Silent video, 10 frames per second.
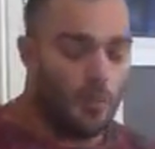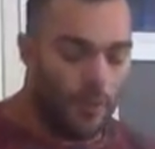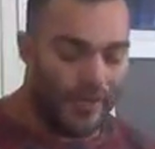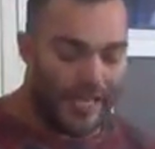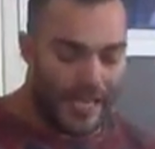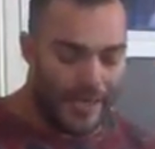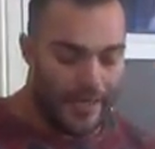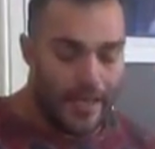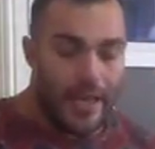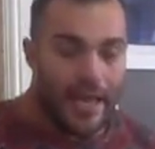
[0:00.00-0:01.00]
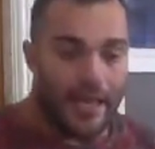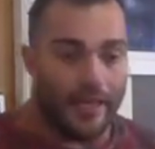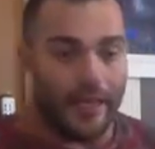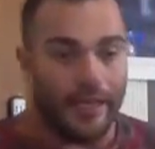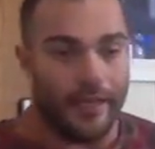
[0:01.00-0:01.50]
But again,
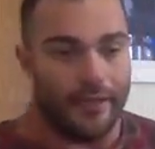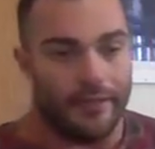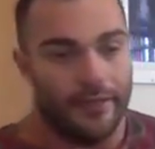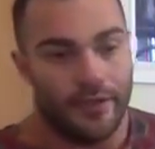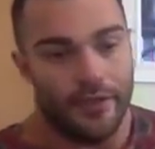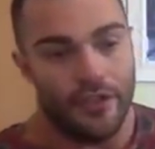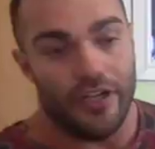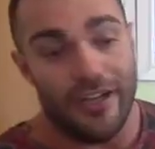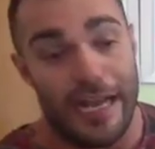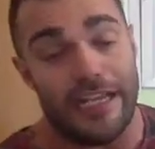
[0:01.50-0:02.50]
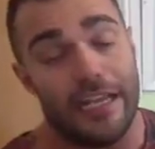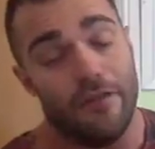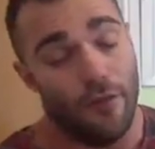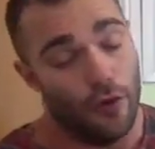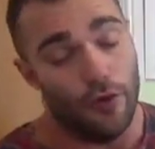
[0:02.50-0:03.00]
linking
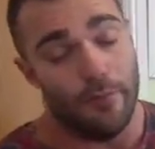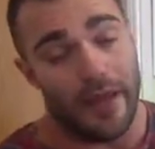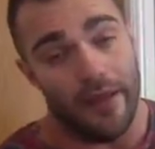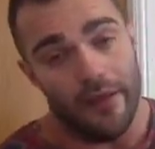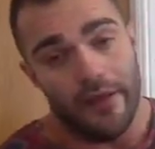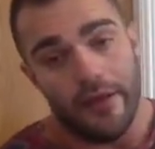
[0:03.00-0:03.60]
a phone number,